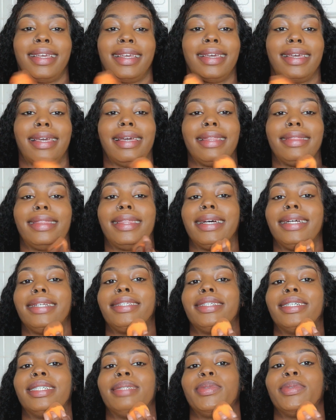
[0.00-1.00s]
Get
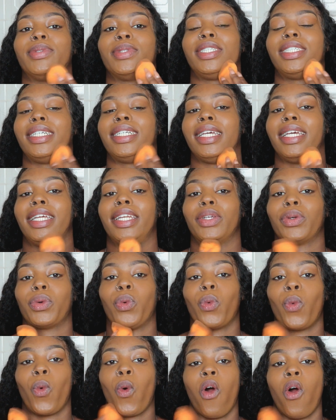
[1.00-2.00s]
that double chin,
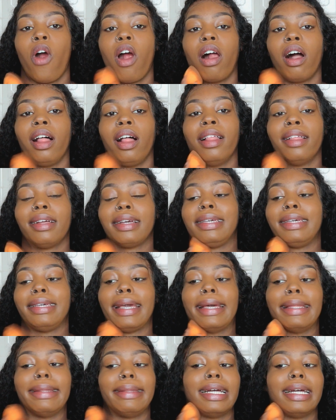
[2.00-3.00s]
girl.
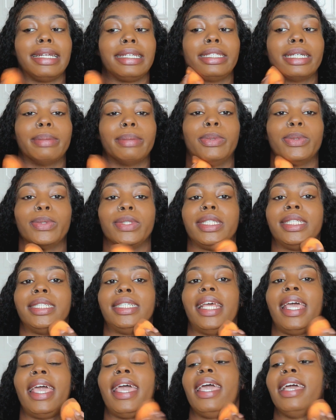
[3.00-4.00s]
Get that double
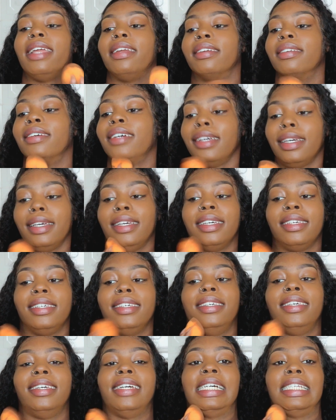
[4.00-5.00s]
chin.
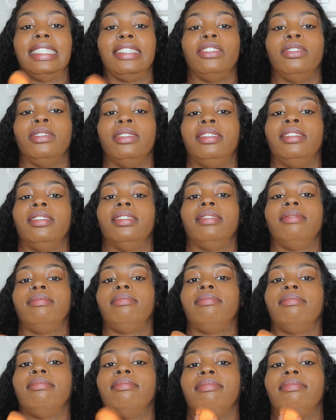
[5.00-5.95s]
Yes, gotta do that.